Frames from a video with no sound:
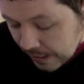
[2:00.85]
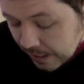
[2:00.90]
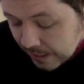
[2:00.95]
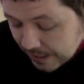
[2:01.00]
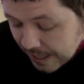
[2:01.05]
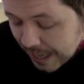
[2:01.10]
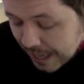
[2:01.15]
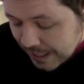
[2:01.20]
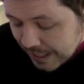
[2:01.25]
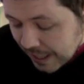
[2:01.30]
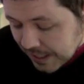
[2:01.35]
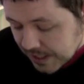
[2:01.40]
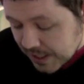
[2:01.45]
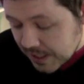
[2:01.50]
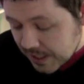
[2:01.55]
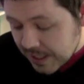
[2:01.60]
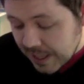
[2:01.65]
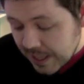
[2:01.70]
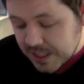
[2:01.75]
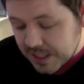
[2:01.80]
Yeah,
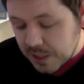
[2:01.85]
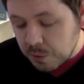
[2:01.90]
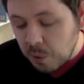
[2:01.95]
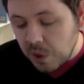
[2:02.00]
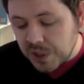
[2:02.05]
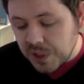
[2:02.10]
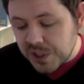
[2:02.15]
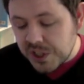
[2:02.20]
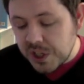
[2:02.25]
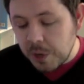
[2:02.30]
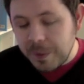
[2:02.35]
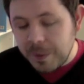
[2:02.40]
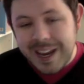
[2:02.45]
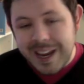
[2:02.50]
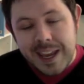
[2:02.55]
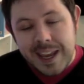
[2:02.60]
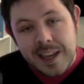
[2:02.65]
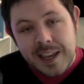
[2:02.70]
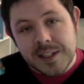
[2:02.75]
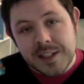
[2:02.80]
1991. So it
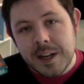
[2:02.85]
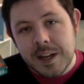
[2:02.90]
is